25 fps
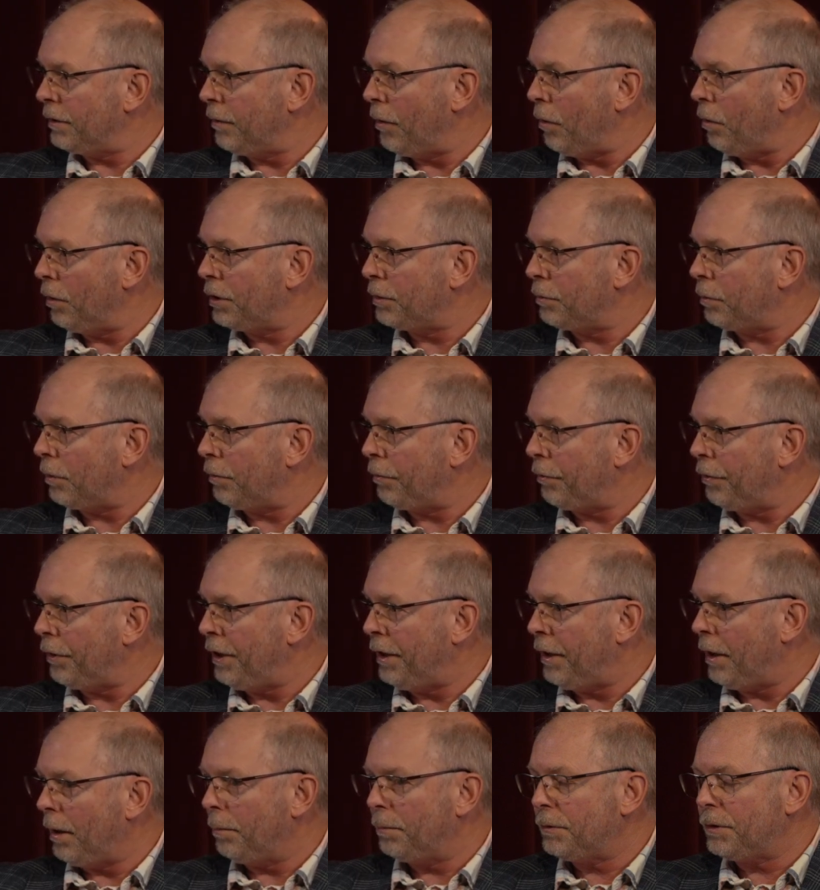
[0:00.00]
folks were
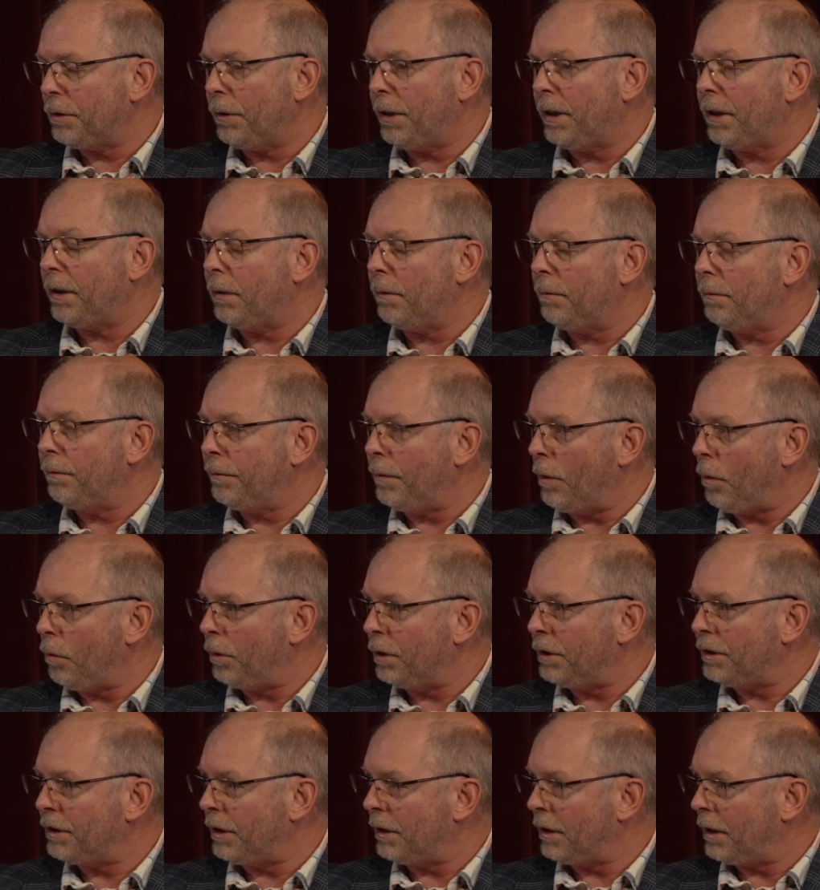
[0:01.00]
freed up so they could
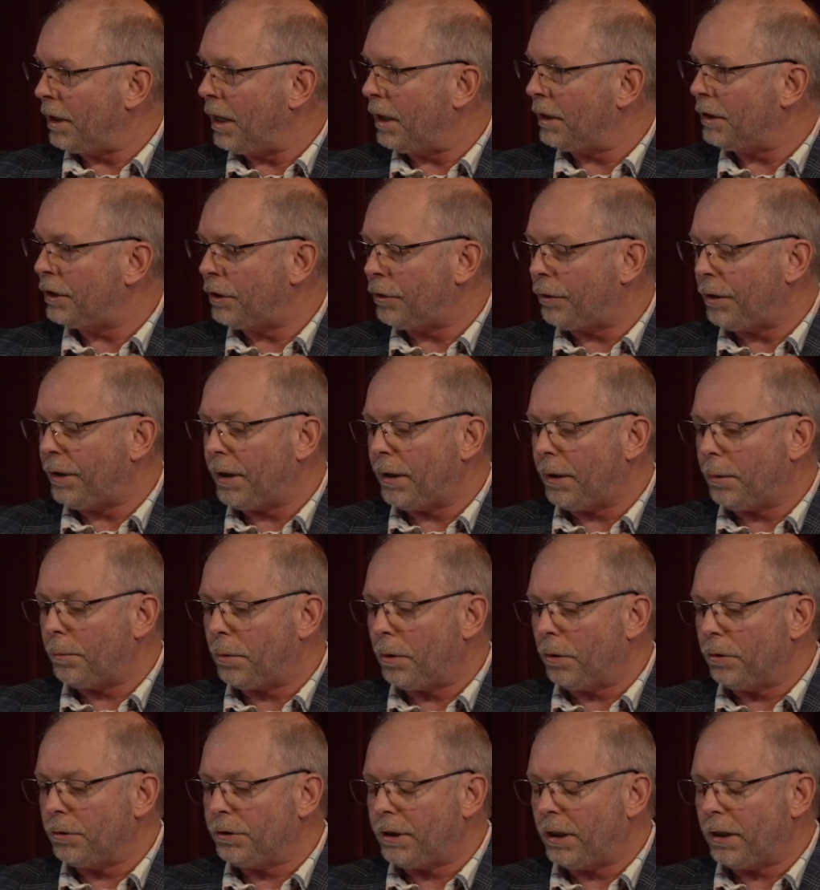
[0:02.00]
focus and concentrate on the
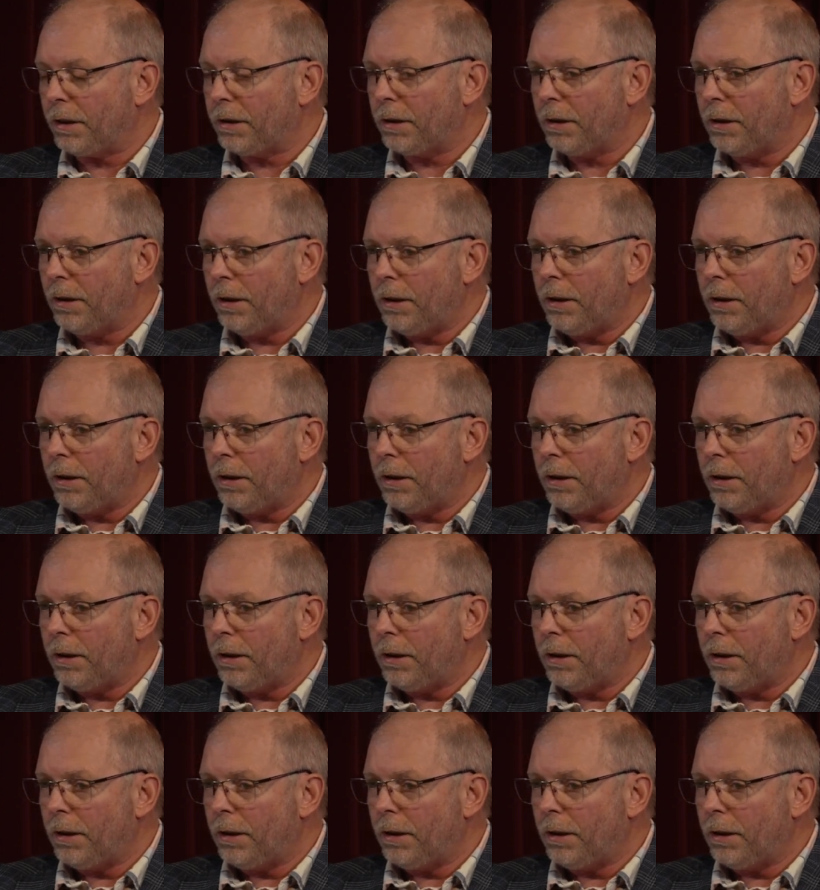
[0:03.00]
project.